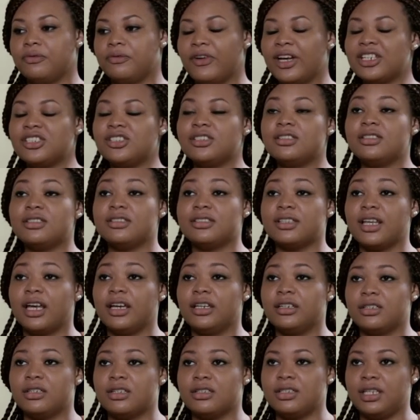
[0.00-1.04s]
fashion
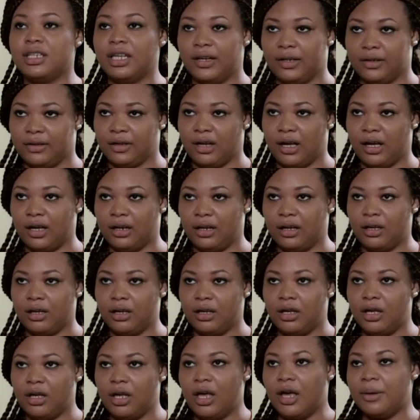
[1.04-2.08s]
designers here in Ghana.